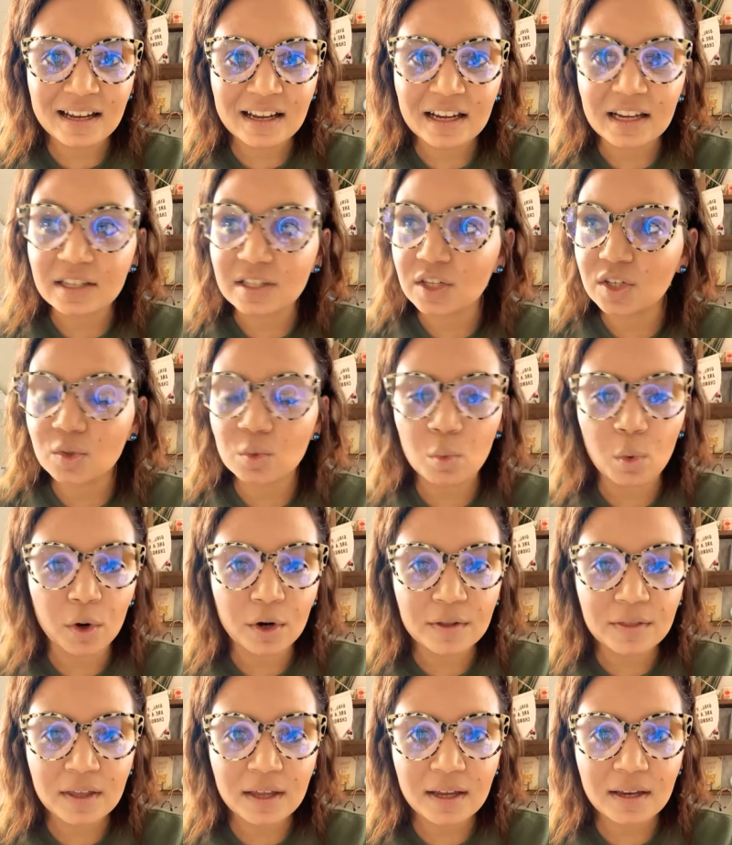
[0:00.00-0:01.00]
Because it's
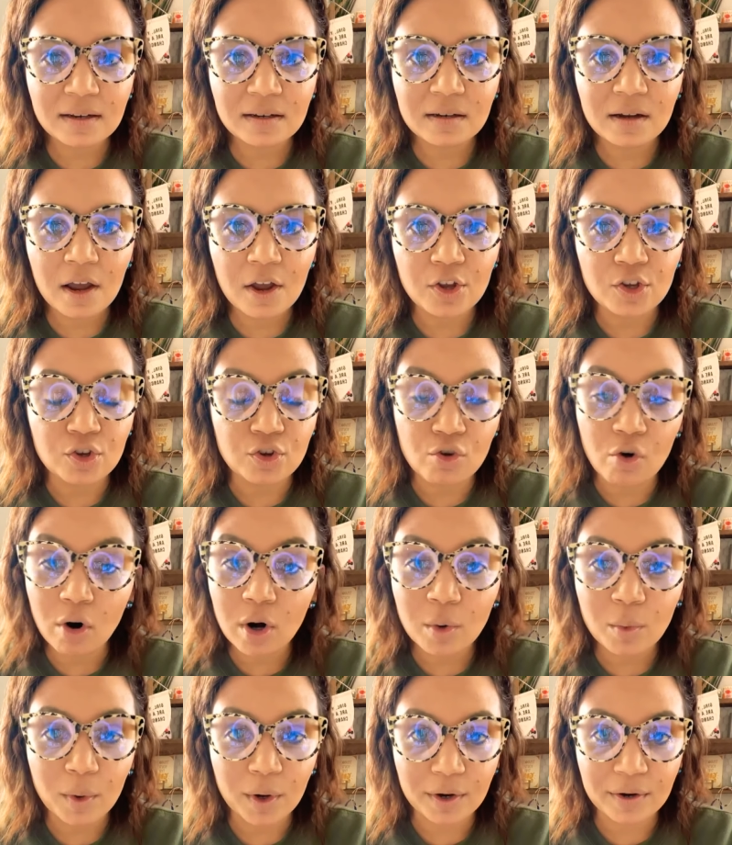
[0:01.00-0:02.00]
worth it.
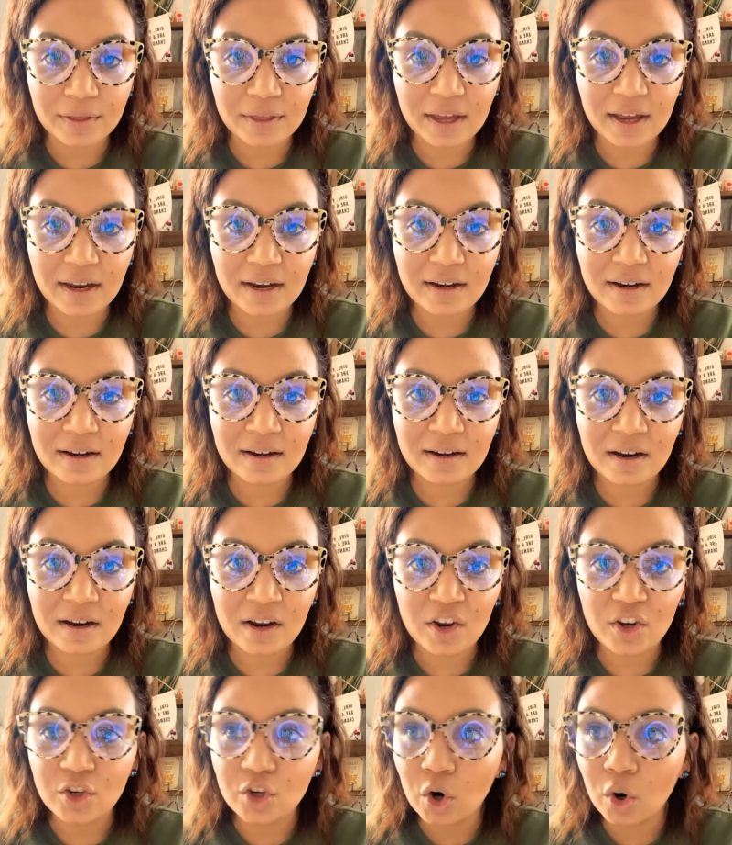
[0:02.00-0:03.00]
You're worth it.
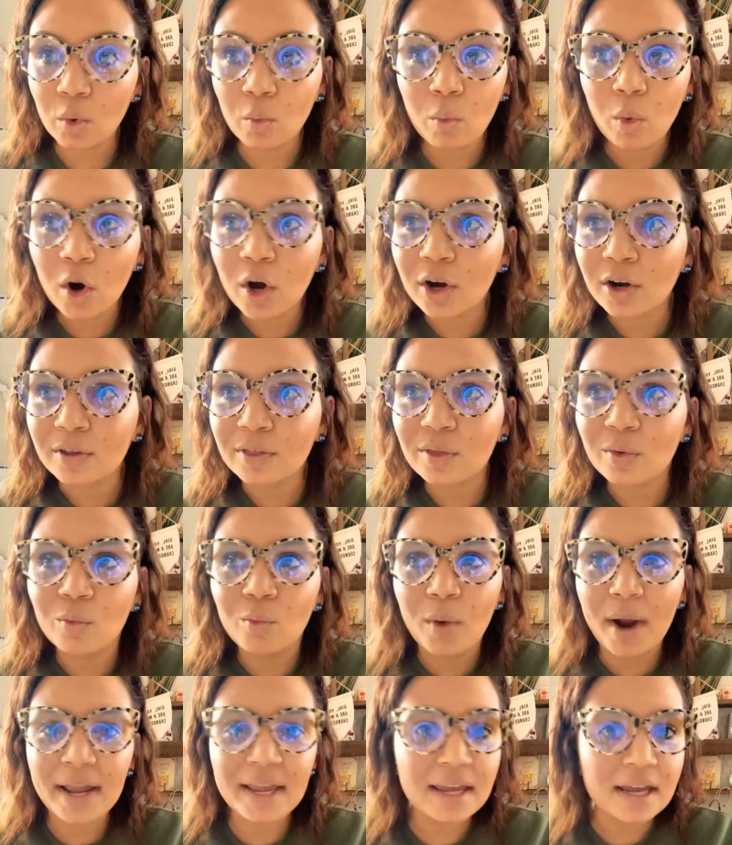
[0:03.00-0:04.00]
You're worth
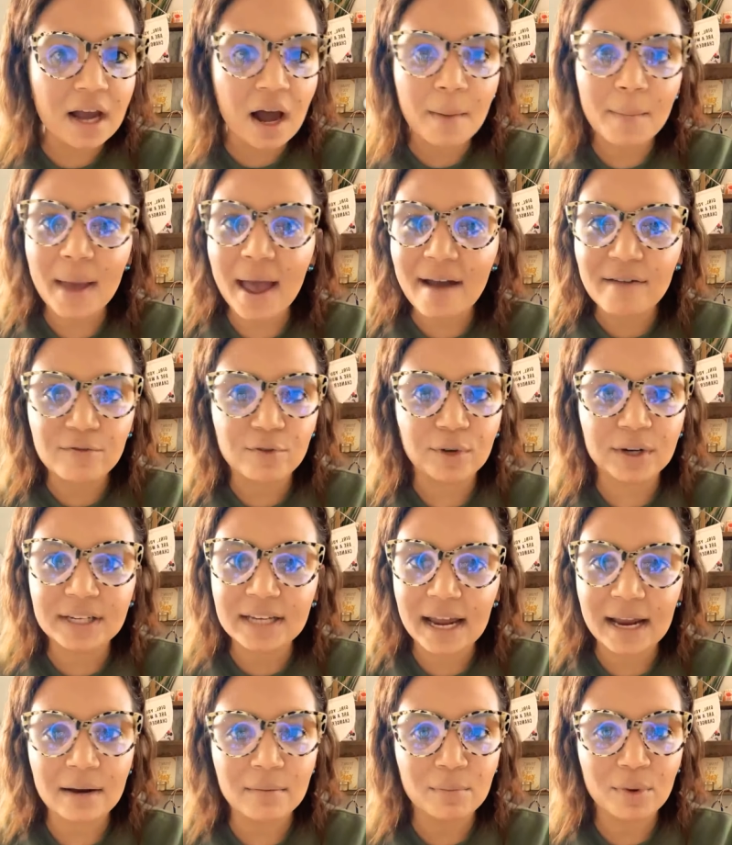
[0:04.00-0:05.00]
waking up every
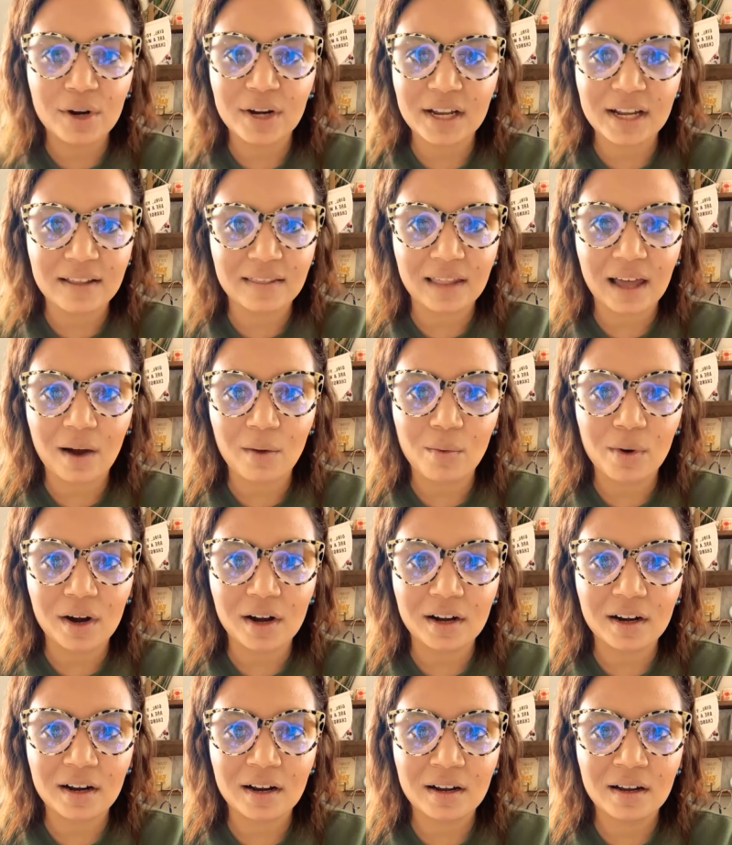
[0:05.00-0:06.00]
day and putting in that
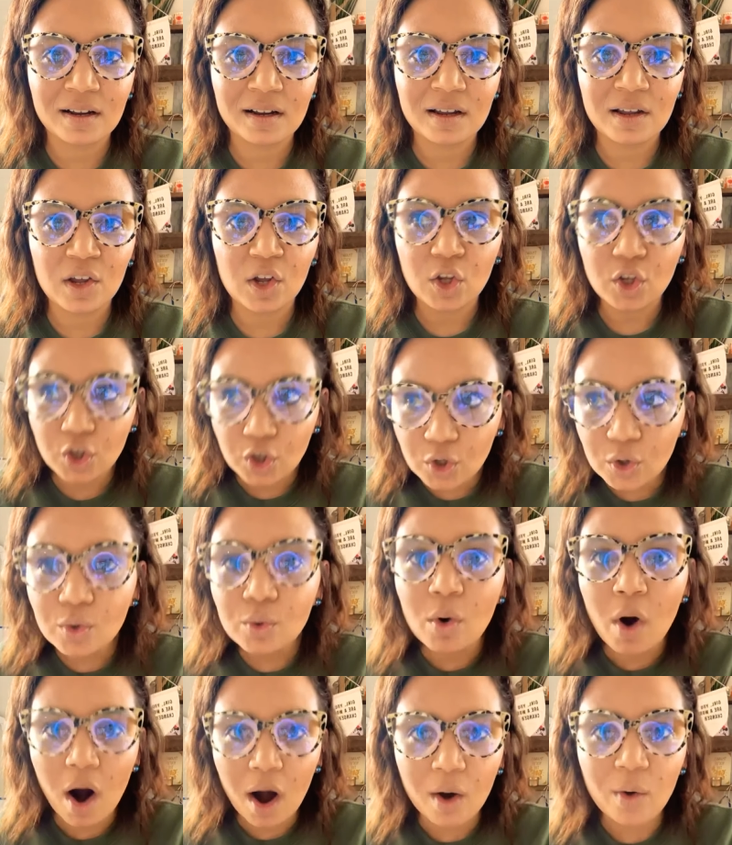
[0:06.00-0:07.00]
work.
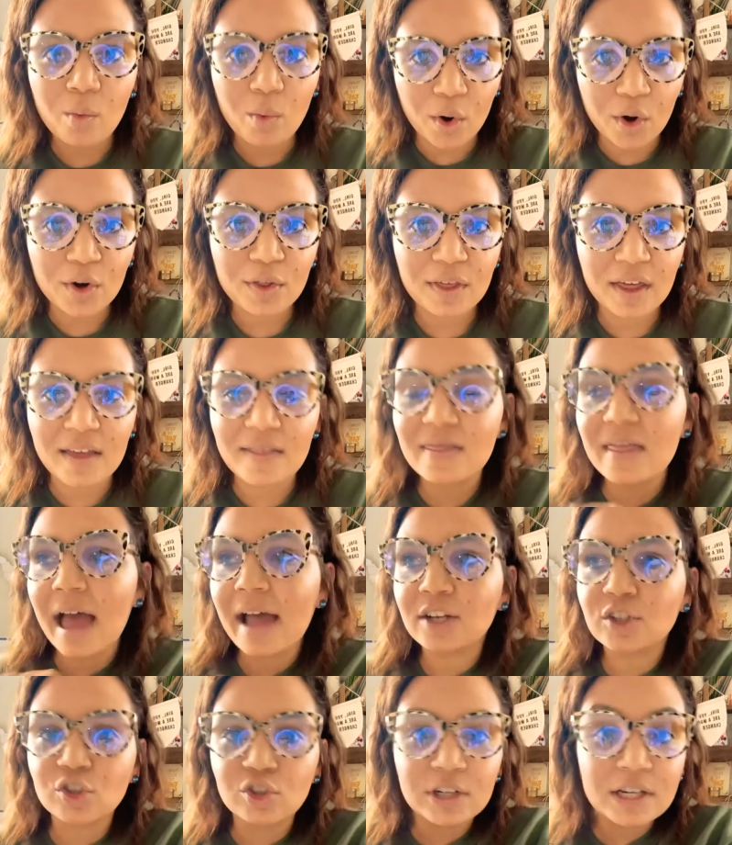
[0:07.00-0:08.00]
You are worth it.
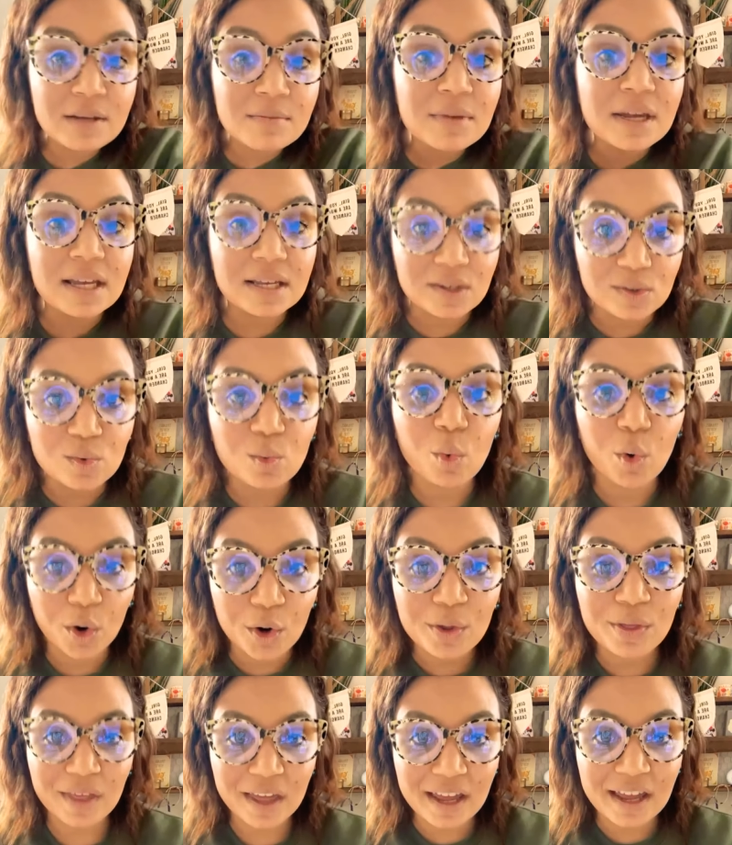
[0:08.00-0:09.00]
That dream is
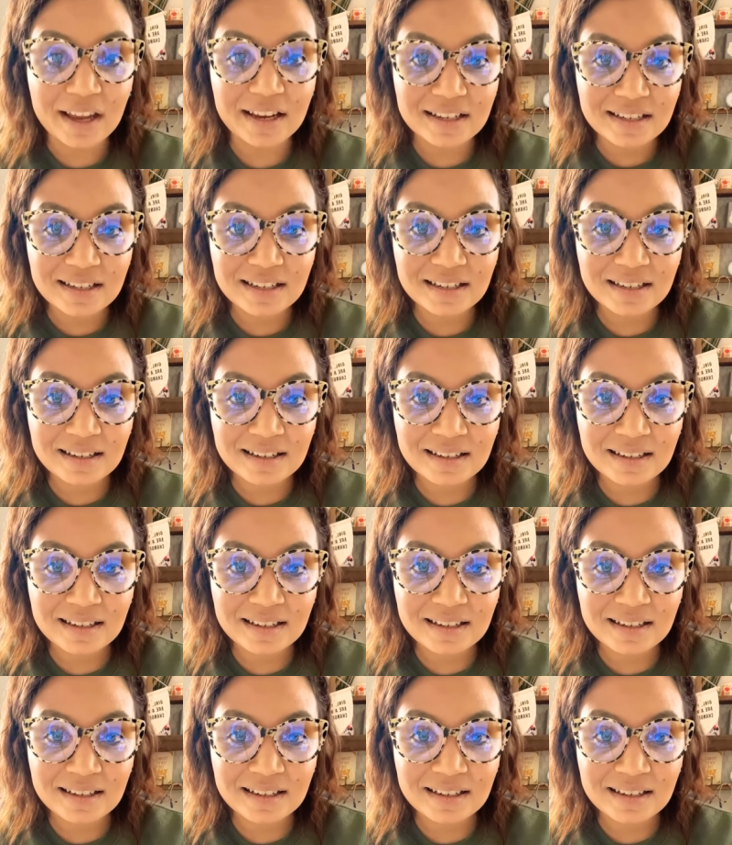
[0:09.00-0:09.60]
worth it.